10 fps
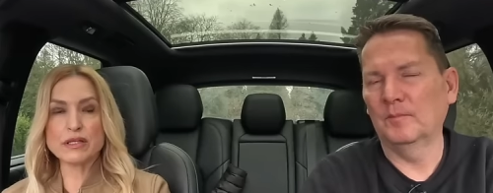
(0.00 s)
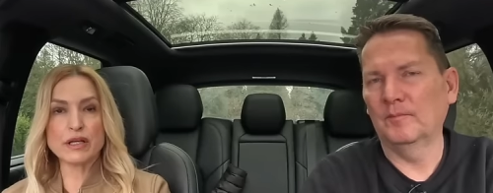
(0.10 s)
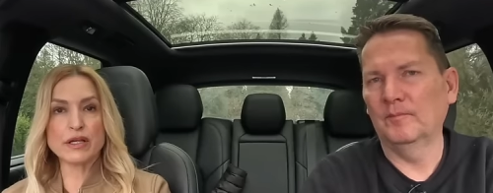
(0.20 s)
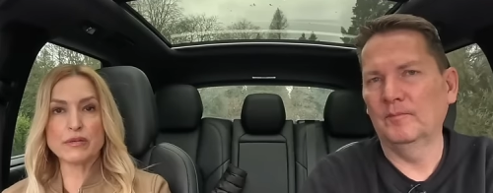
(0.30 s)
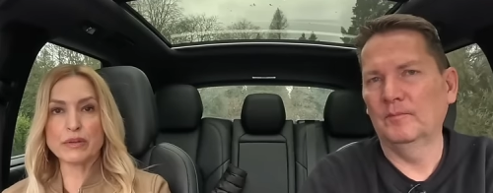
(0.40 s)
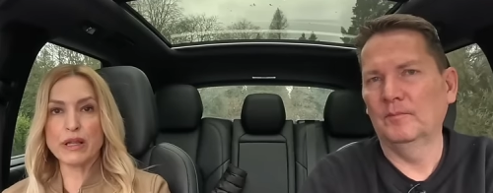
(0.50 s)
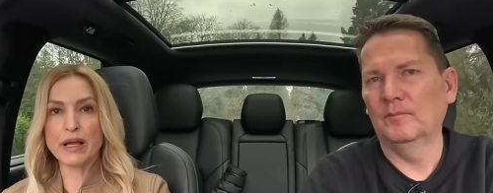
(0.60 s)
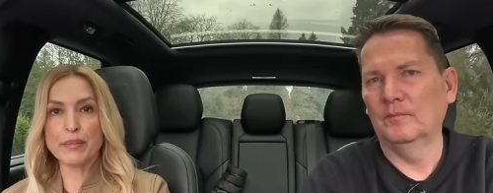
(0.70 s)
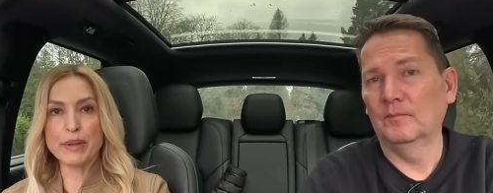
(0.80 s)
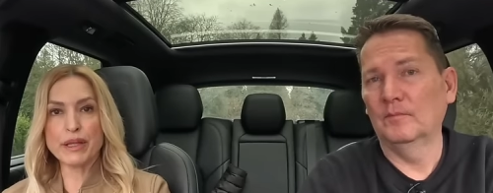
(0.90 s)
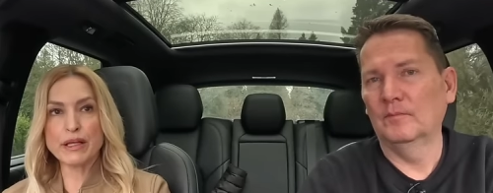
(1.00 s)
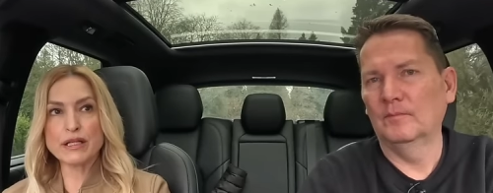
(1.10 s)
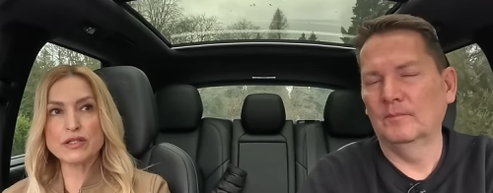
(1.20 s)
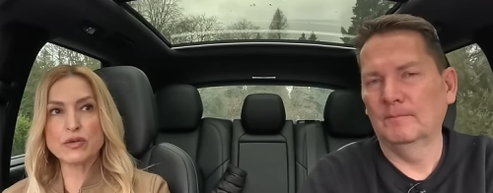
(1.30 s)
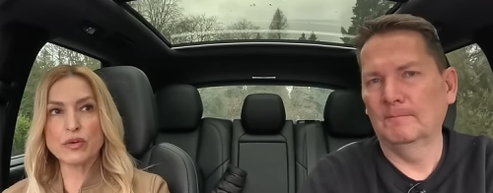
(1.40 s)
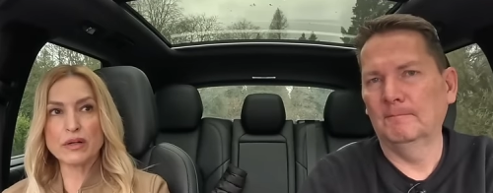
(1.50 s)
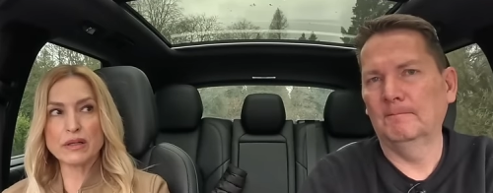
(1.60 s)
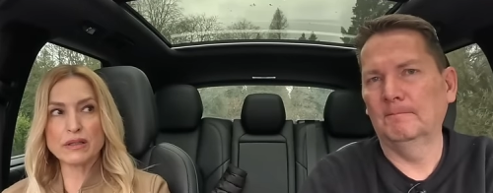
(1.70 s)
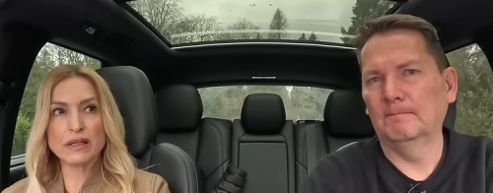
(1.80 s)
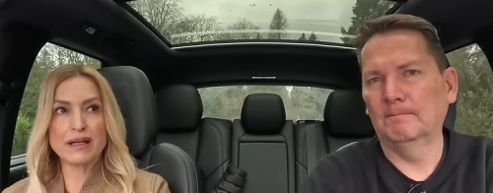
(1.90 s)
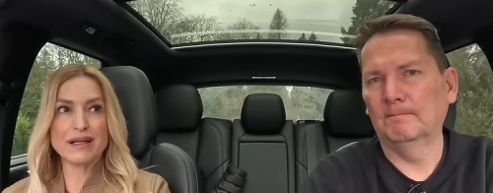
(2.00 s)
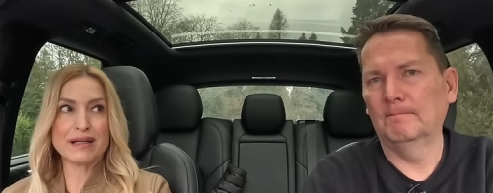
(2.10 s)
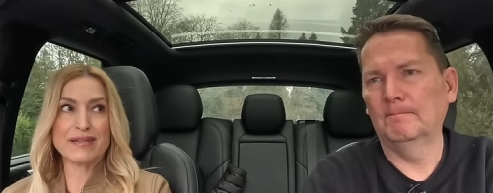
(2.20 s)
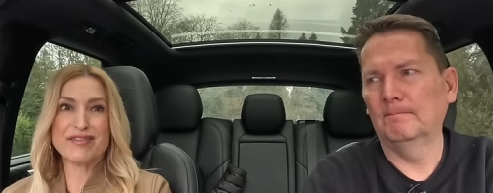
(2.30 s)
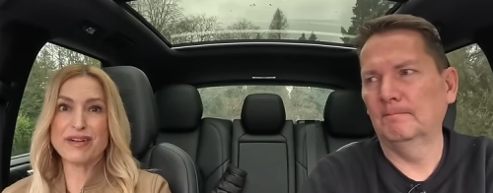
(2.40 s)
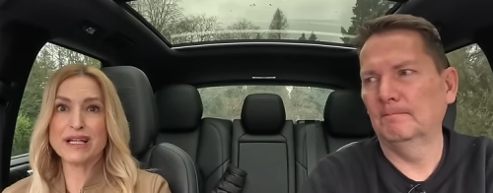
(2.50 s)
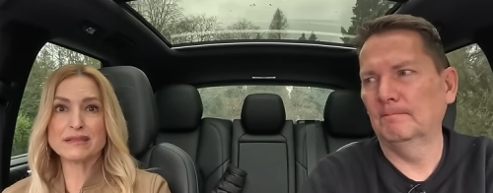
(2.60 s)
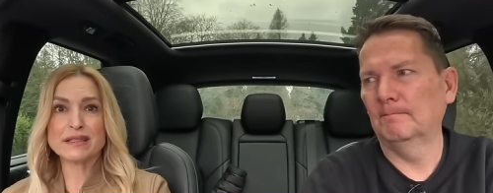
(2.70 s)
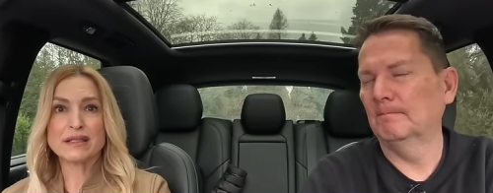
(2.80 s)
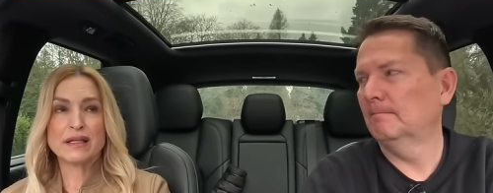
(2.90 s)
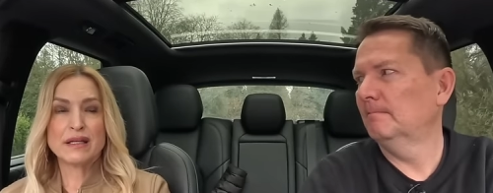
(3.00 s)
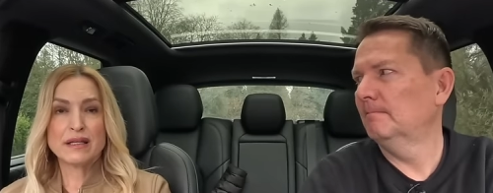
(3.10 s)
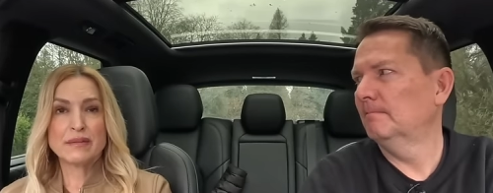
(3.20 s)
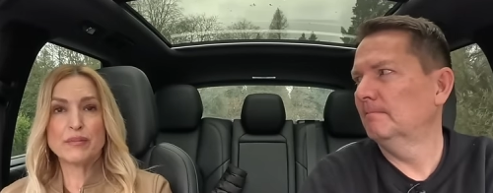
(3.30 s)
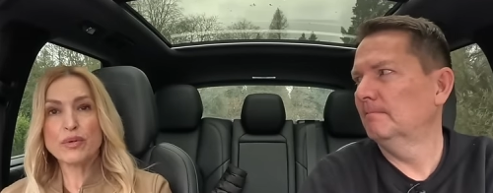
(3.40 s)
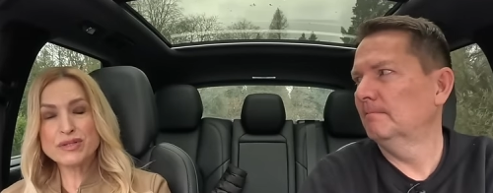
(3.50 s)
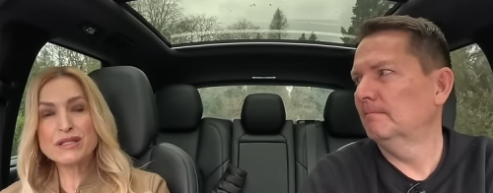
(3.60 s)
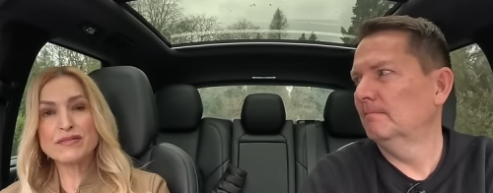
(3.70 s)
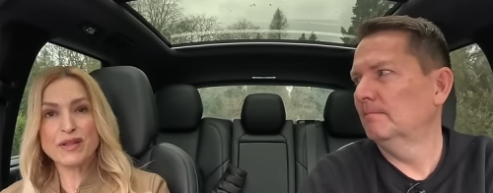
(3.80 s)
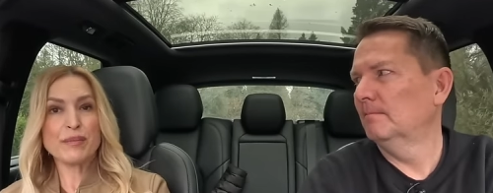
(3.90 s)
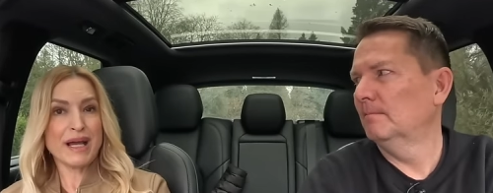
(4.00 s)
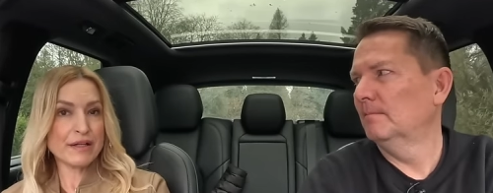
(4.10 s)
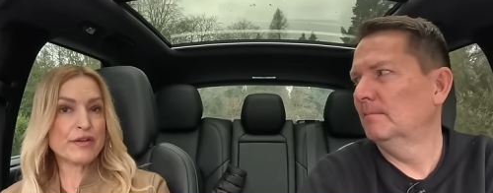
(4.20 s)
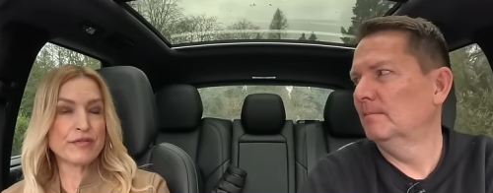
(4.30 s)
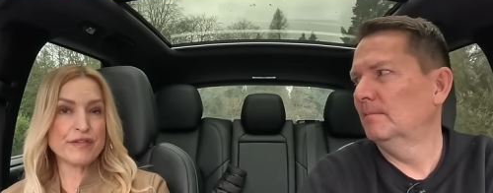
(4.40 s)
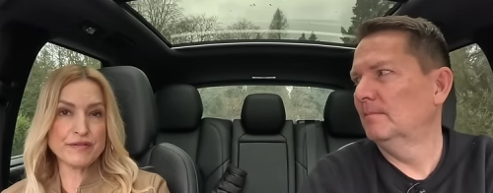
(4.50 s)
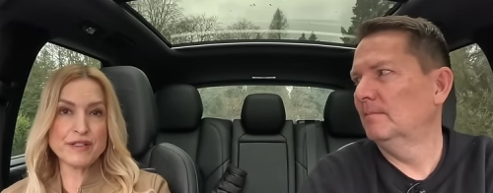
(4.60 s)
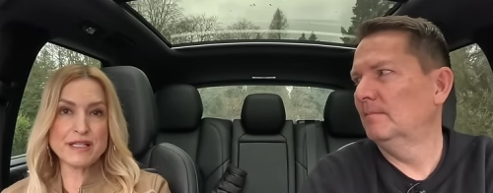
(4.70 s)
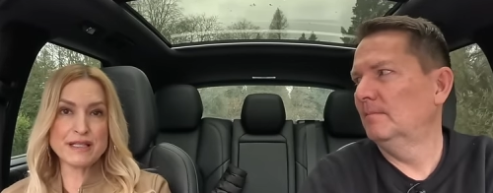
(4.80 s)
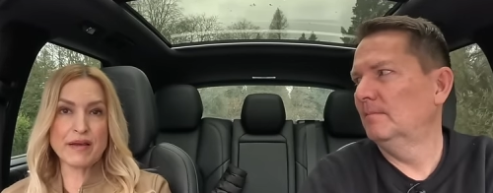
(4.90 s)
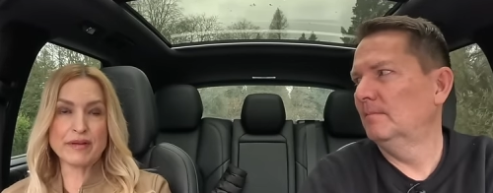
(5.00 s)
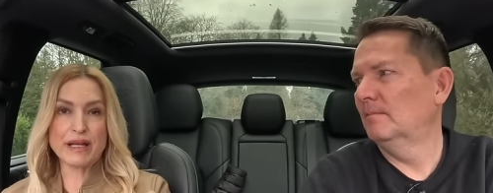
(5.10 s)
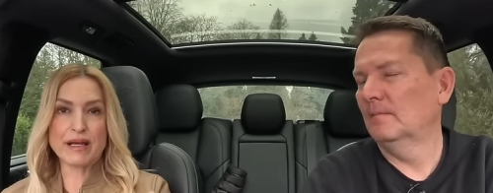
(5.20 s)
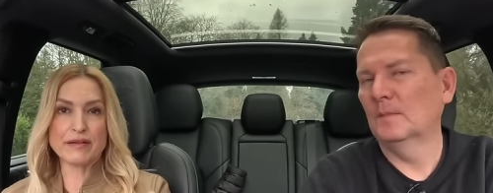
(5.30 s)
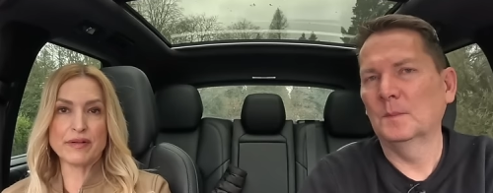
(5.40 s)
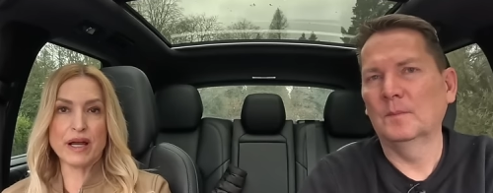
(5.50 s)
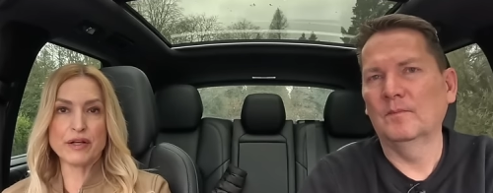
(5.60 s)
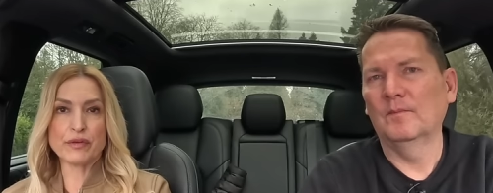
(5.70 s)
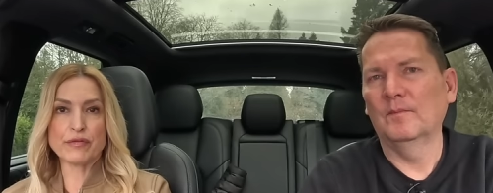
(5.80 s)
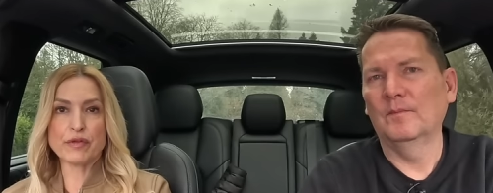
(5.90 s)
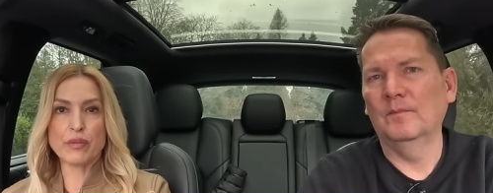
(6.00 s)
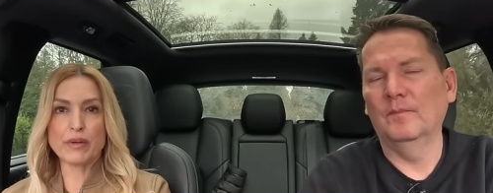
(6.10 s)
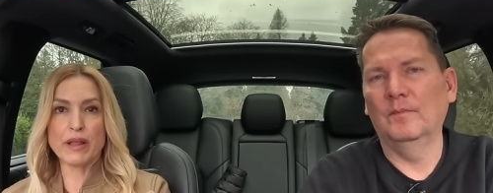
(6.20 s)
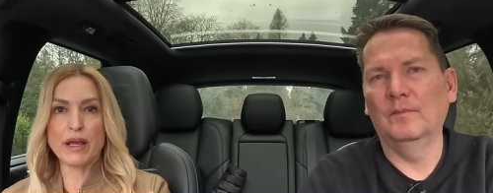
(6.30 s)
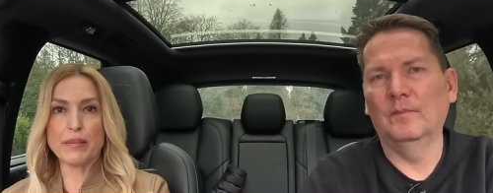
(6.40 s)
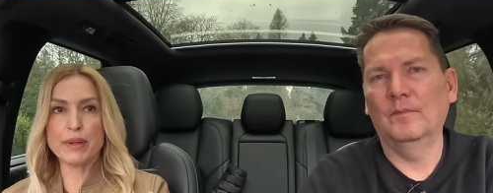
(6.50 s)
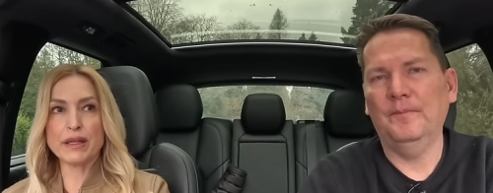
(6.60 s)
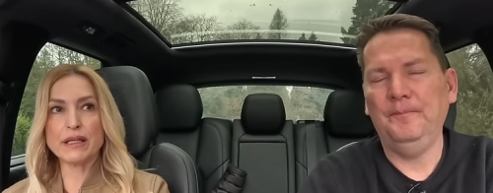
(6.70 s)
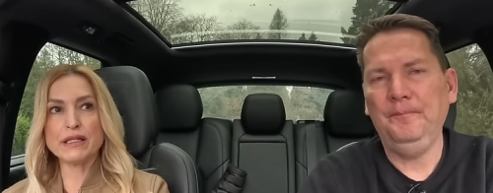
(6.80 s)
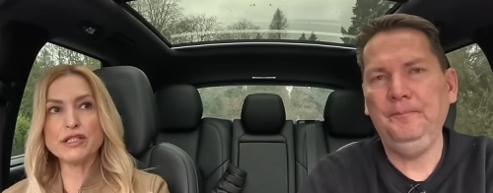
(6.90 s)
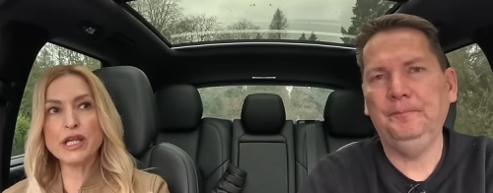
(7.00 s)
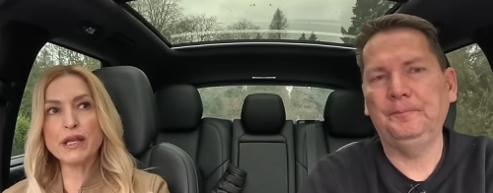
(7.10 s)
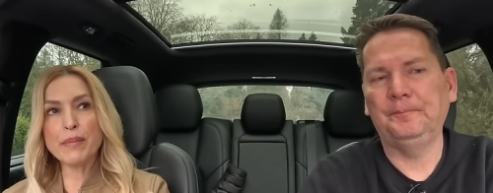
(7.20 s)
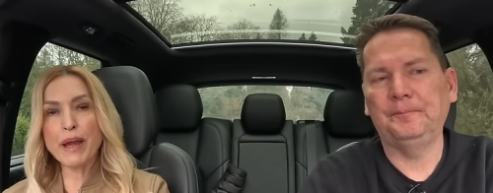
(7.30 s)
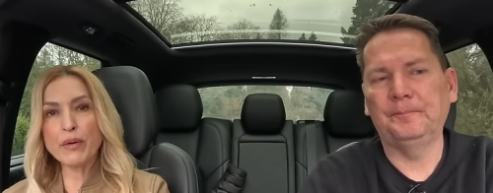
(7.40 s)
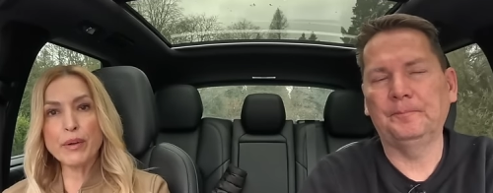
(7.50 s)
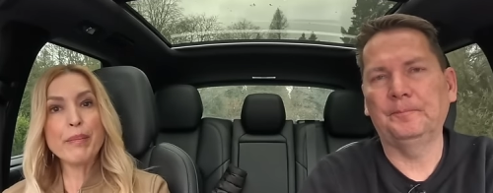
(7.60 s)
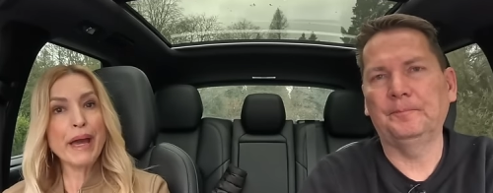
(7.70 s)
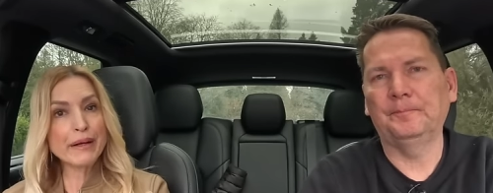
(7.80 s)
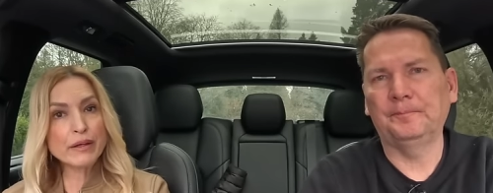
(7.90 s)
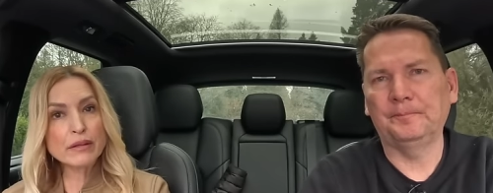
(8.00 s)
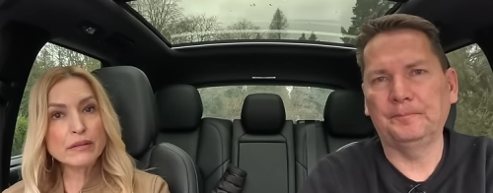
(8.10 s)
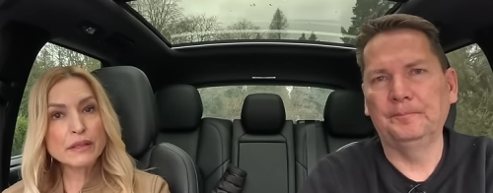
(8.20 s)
Speaker 1: a good reliability score. Uh, in fact, most of them under 57 out of 100 for mm-hmm. reliability. JD Power better.